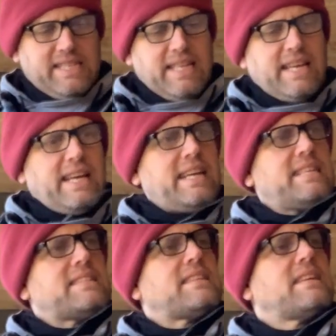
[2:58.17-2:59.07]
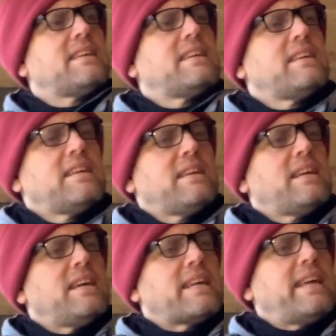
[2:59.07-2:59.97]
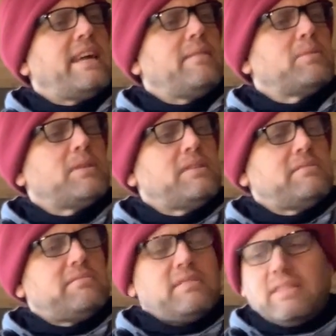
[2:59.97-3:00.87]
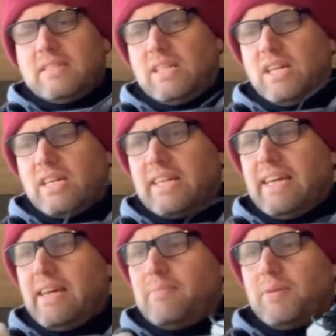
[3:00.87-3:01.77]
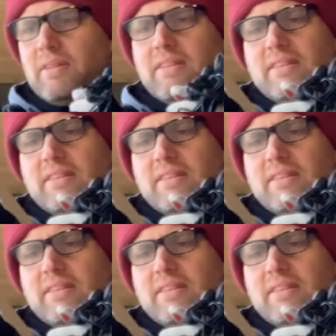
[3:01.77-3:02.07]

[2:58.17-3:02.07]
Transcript: has a cable, long cable.